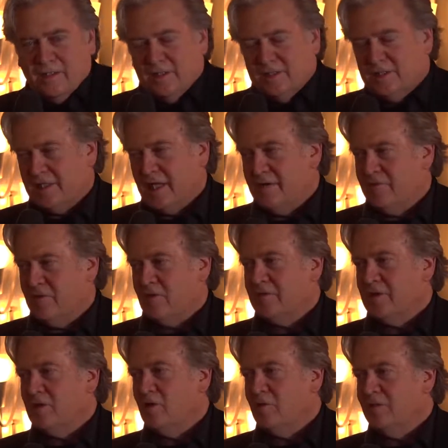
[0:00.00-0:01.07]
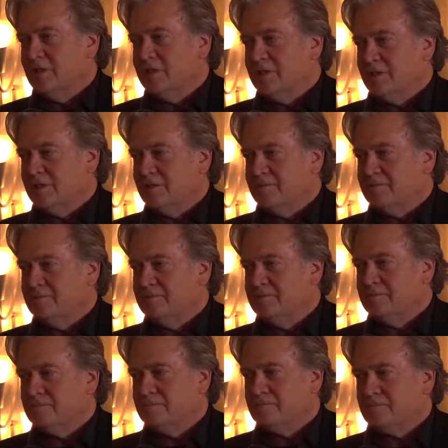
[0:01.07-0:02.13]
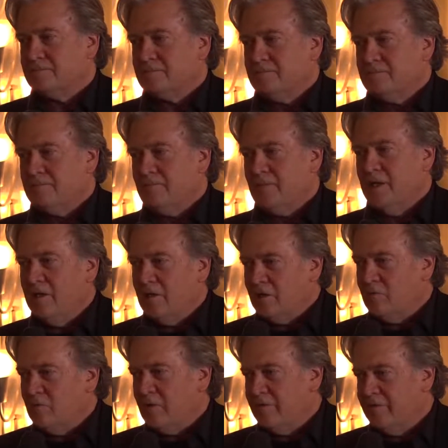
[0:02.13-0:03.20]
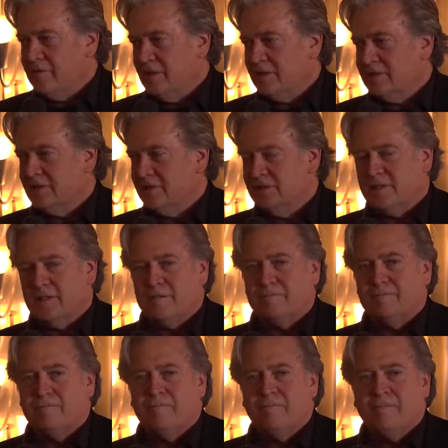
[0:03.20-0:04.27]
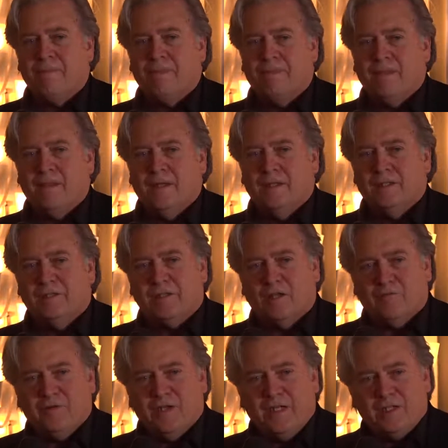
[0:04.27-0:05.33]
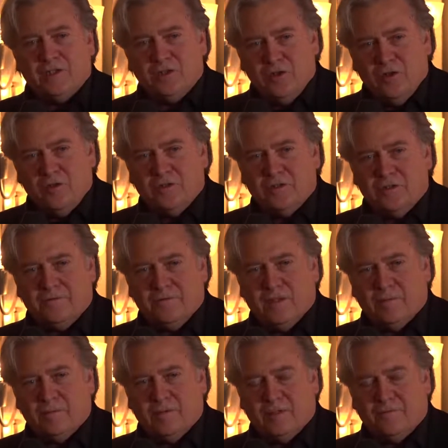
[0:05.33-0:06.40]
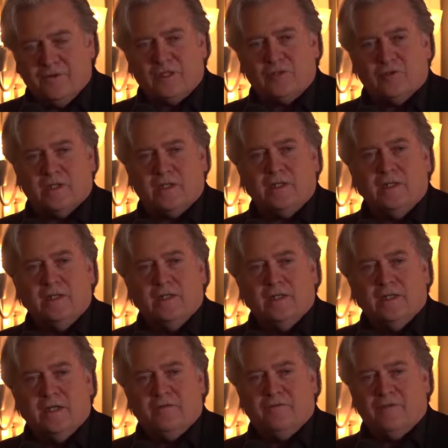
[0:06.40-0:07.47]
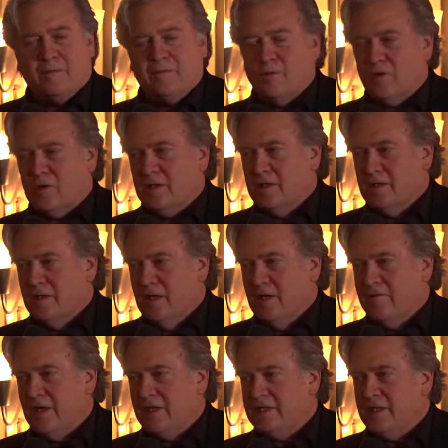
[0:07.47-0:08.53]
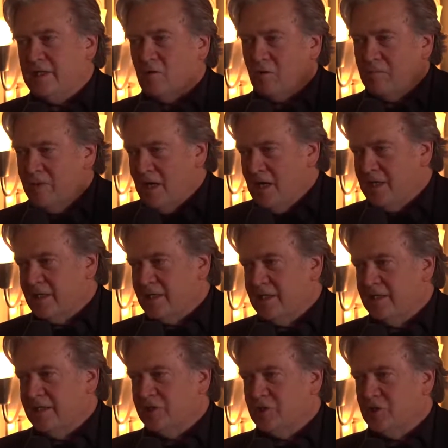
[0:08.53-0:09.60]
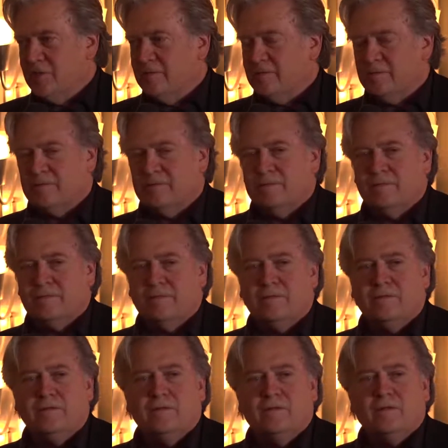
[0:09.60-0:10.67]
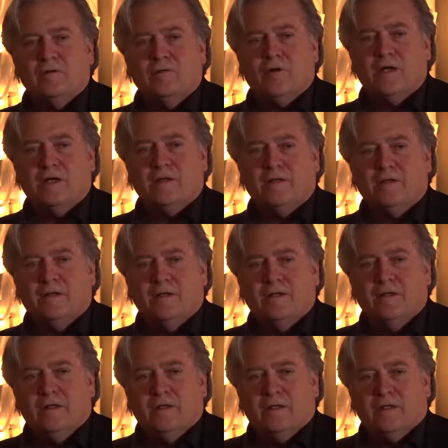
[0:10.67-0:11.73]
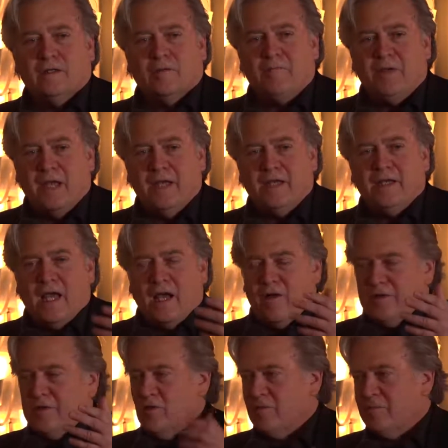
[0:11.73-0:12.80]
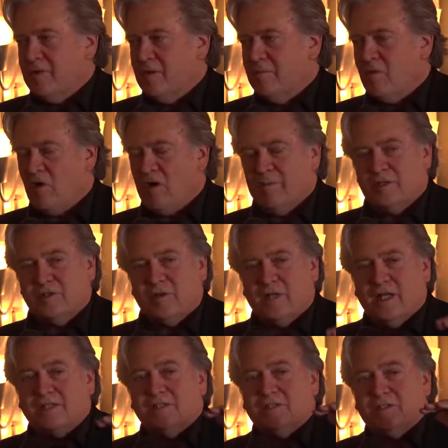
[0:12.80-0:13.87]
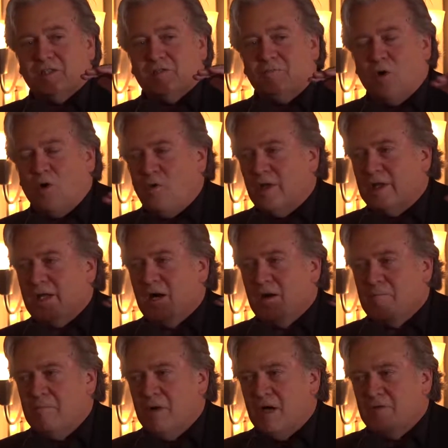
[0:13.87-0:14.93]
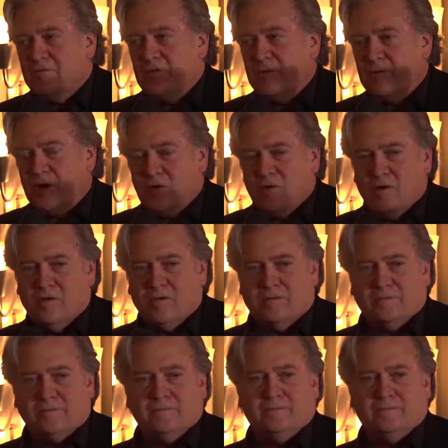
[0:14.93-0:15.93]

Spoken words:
savior of the globalist system. And look at what we've done since then. Salvini's huge victory in February of 18. Orban again in June, right? Le Pen now in the European parliamentary elections is polling above Macron.